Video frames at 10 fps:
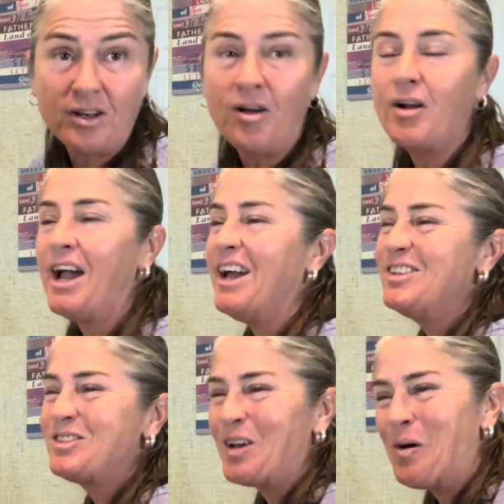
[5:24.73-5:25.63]
Okay,
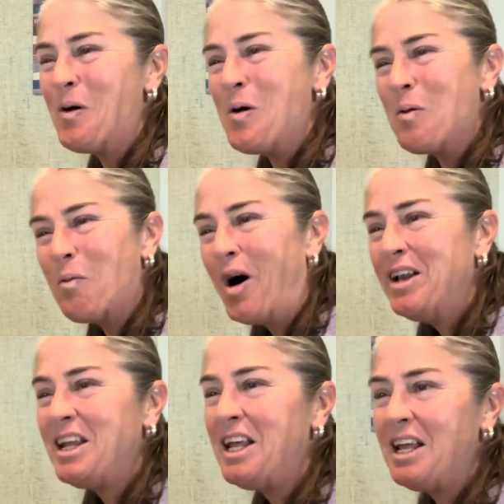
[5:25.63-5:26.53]
so 1, 2,
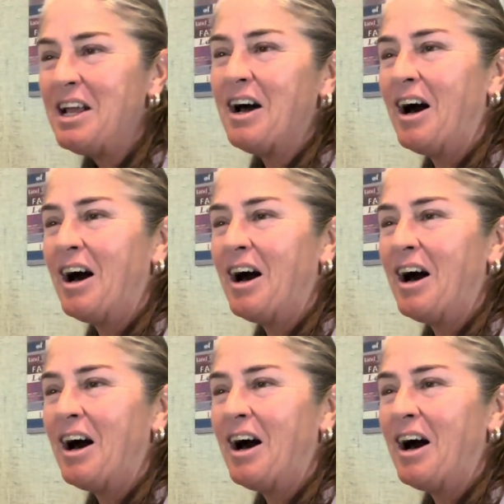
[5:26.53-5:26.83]
3,